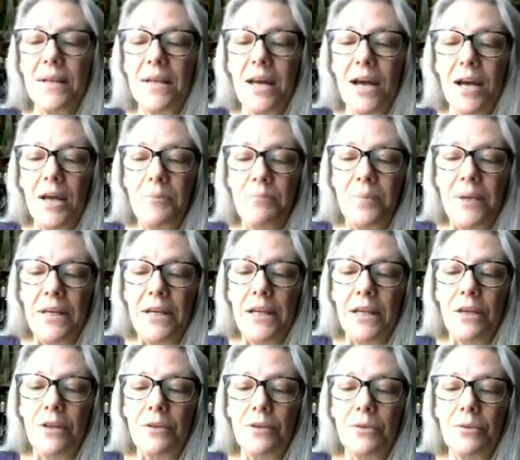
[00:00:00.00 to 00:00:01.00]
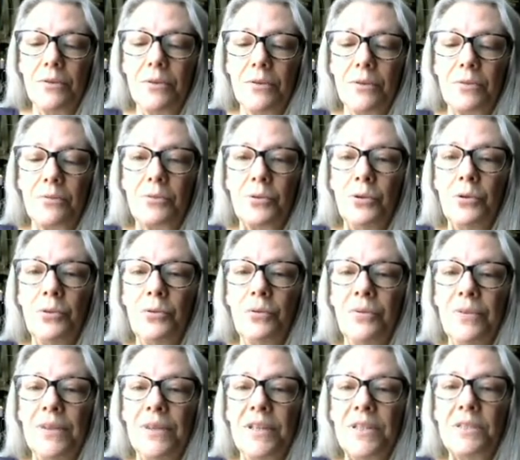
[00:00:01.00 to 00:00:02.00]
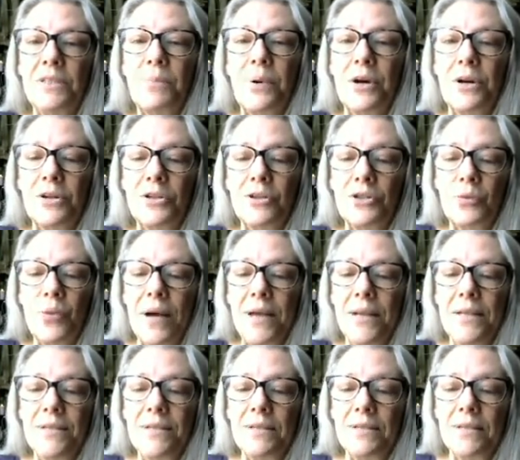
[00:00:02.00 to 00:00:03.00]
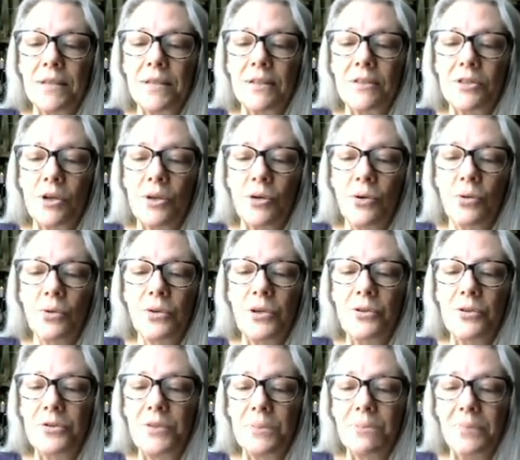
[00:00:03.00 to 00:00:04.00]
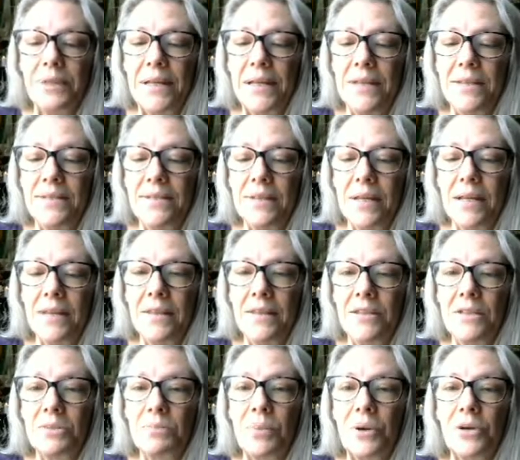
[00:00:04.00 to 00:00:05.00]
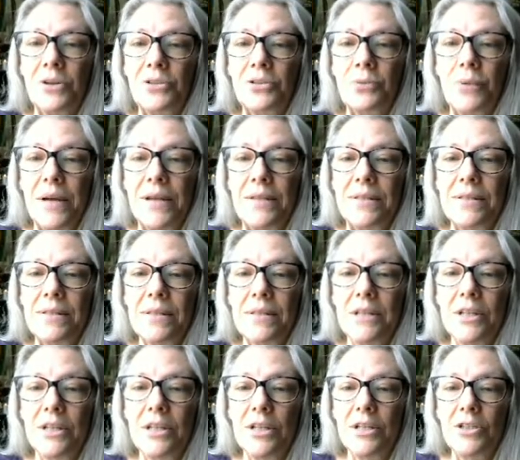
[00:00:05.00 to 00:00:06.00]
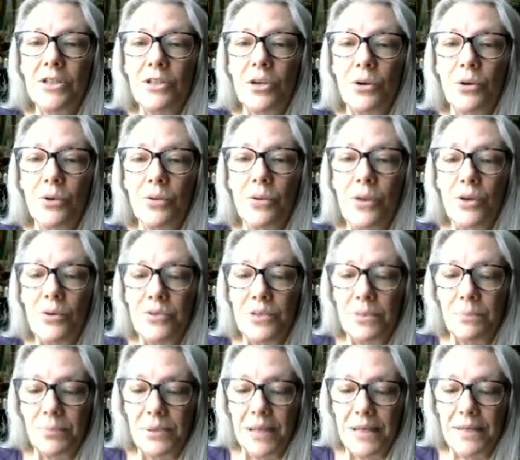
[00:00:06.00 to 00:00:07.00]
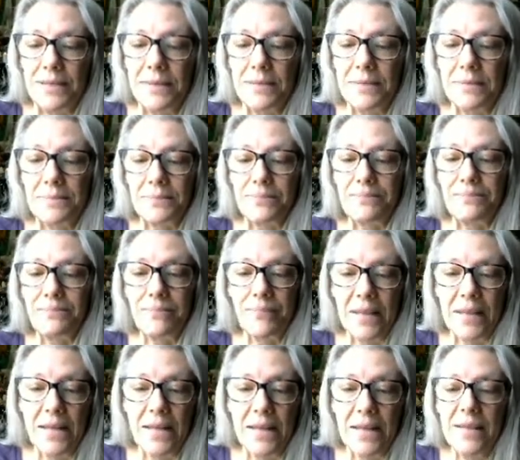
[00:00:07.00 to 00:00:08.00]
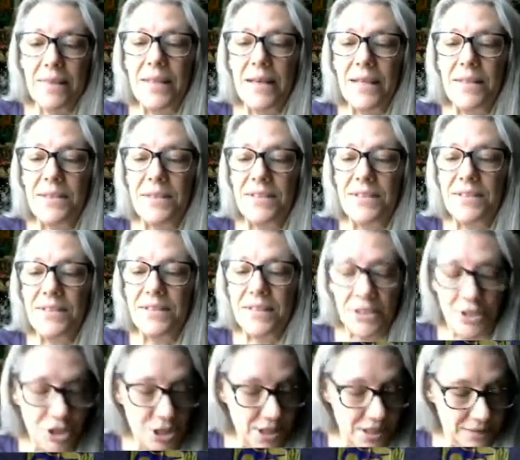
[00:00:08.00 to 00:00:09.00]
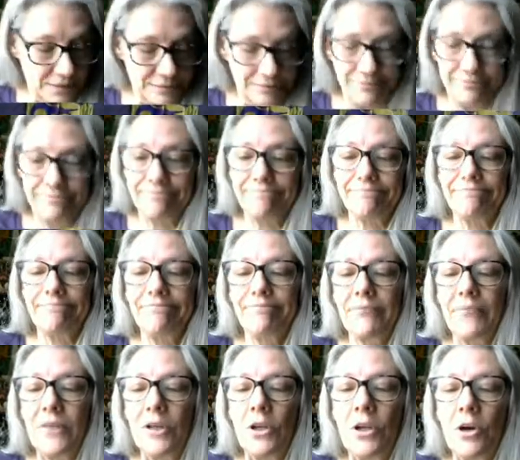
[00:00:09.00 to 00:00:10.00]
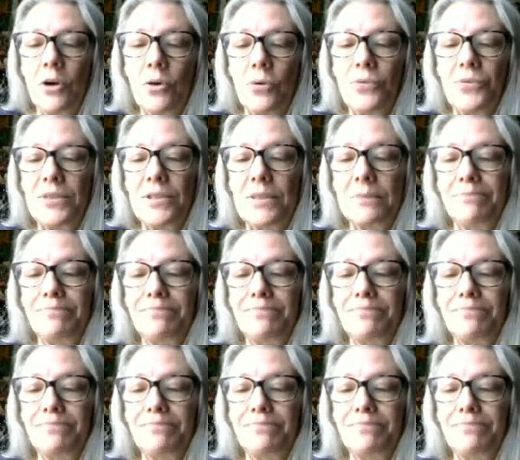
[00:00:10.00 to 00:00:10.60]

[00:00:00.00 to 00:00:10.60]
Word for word: I'm pinning through this part twice to, to hold those in place and this part twice to hold those in place. Then the stitching goes